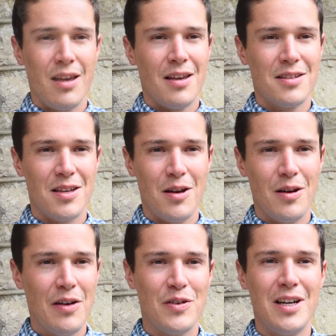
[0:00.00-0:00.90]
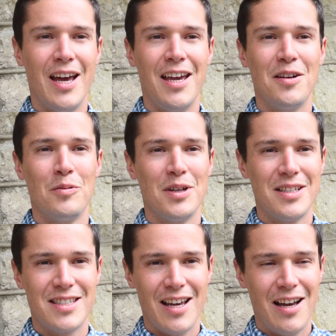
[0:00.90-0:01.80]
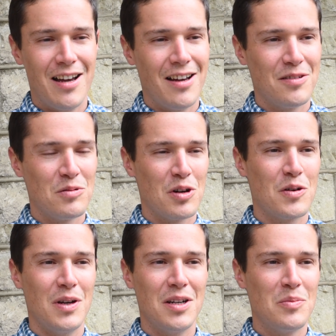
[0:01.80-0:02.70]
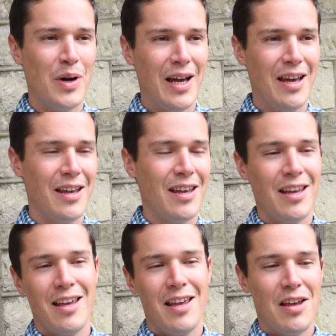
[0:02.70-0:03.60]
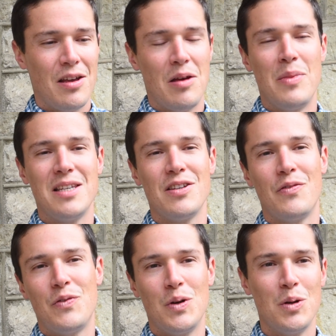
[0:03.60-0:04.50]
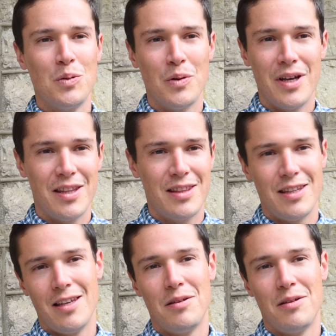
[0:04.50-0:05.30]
So every night was we were greeted by amazing food with